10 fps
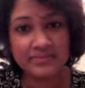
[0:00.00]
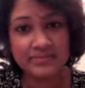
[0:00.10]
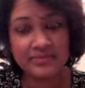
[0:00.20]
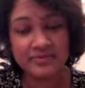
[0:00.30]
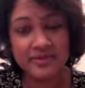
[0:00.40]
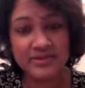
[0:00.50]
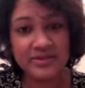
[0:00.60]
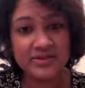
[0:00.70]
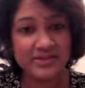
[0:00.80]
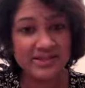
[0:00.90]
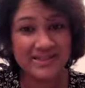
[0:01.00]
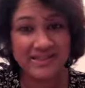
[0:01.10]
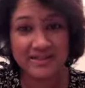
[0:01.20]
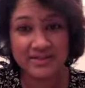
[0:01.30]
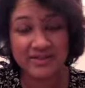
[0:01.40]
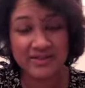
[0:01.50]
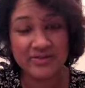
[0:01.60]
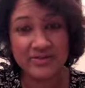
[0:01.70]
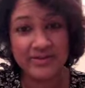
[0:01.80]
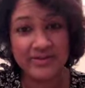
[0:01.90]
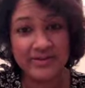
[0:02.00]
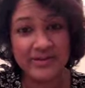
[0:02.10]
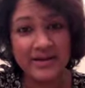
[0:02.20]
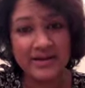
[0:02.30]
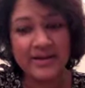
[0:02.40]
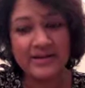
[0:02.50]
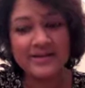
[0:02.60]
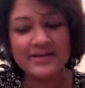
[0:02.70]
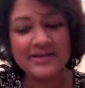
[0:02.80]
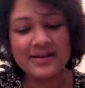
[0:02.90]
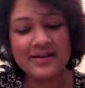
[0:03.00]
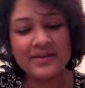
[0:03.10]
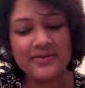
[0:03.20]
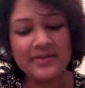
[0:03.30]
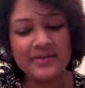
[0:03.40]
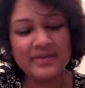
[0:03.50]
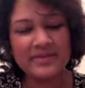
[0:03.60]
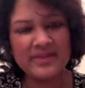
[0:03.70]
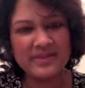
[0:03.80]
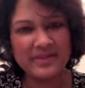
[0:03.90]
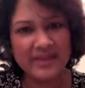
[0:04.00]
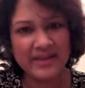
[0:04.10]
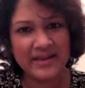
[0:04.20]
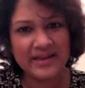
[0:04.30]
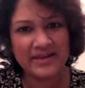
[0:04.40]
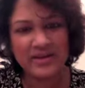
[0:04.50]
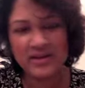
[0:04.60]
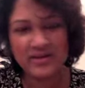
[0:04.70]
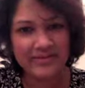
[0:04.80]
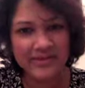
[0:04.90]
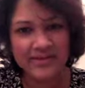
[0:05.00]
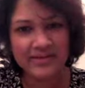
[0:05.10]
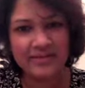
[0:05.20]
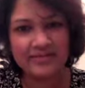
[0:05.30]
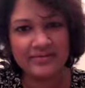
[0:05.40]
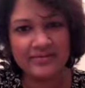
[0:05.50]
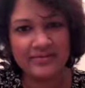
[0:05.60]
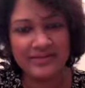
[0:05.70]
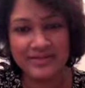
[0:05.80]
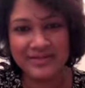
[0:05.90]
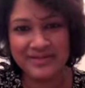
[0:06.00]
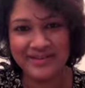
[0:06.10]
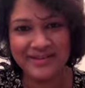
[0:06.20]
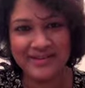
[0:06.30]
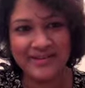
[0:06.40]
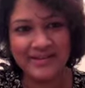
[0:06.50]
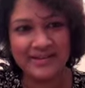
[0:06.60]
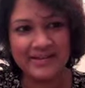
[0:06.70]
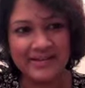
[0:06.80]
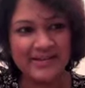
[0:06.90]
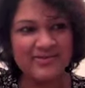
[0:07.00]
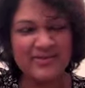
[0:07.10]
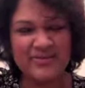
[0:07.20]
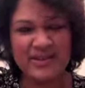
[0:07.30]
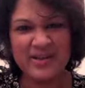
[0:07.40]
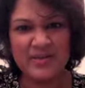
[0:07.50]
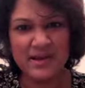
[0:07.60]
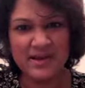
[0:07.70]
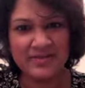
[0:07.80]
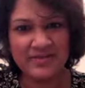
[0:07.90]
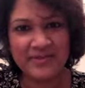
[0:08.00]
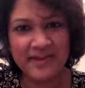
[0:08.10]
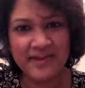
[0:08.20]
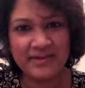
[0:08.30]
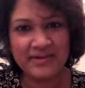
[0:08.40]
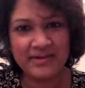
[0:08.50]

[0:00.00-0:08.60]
professions, you need to get at 2-1, and it's the kind of thing people don't really know when they start uni. Not really aware of that,